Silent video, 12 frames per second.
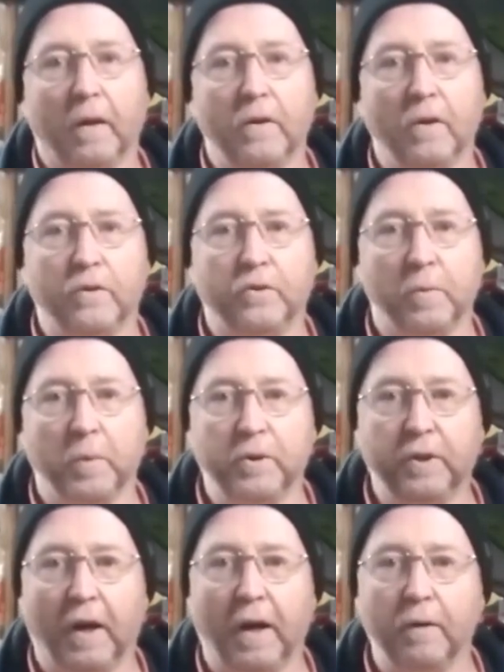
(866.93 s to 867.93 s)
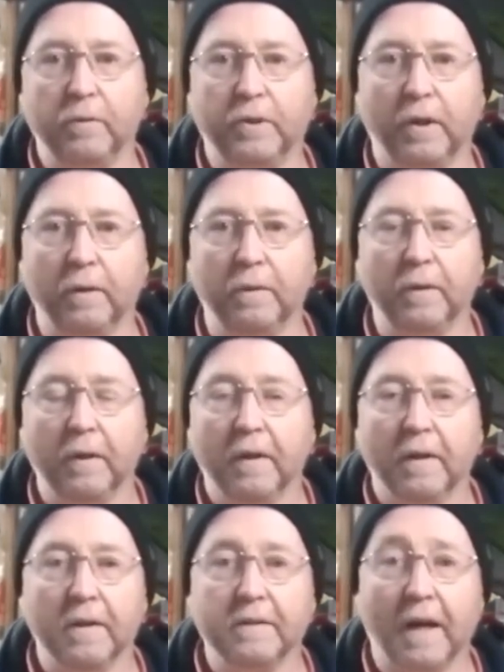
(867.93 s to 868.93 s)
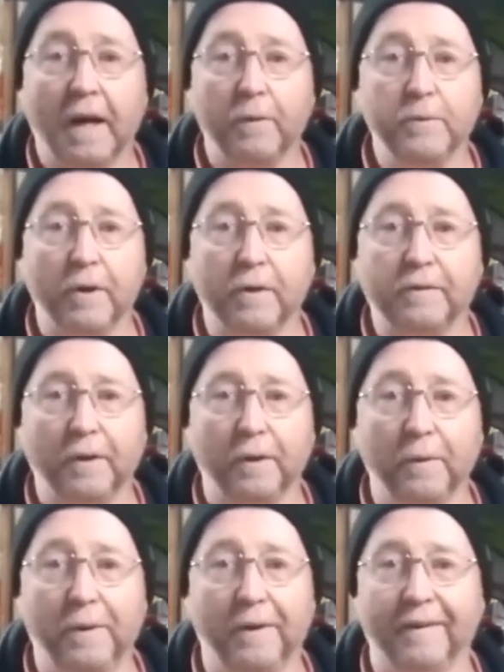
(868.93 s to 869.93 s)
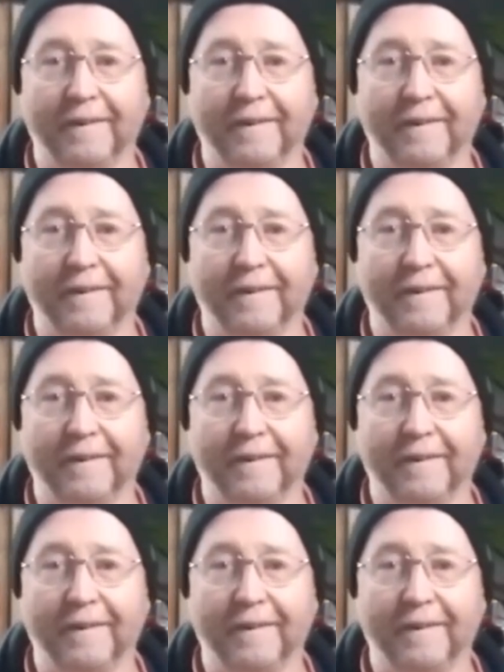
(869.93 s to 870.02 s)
Not so much a how-to as a how not to.